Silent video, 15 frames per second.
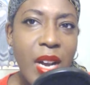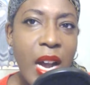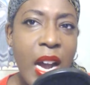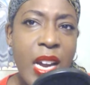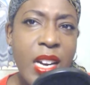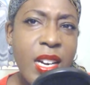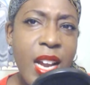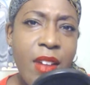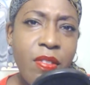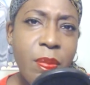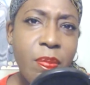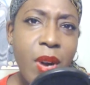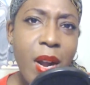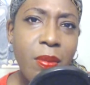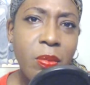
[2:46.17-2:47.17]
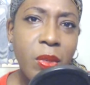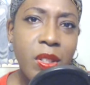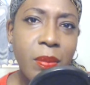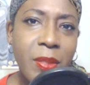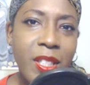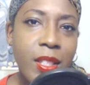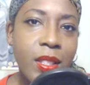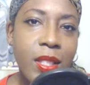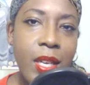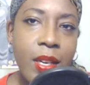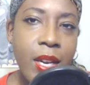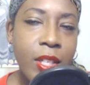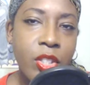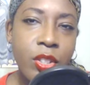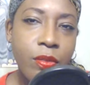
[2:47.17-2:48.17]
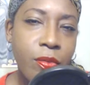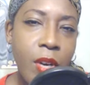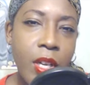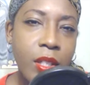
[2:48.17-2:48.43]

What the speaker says: I didn't have a problem with it because they actually fall